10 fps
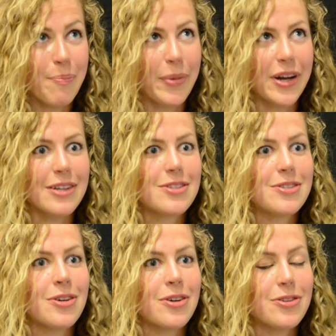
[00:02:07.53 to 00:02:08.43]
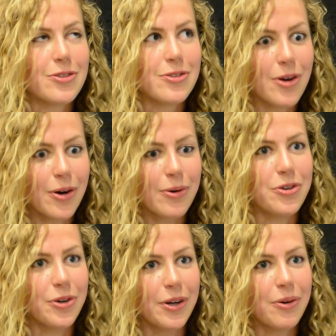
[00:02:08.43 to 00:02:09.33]
but it's so
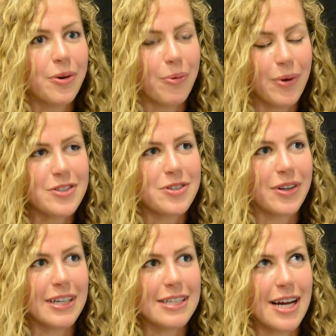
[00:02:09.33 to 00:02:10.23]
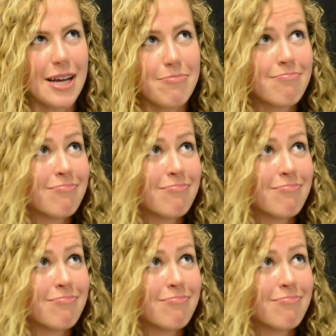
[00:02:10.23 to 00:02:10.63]
true. One stroke at a time.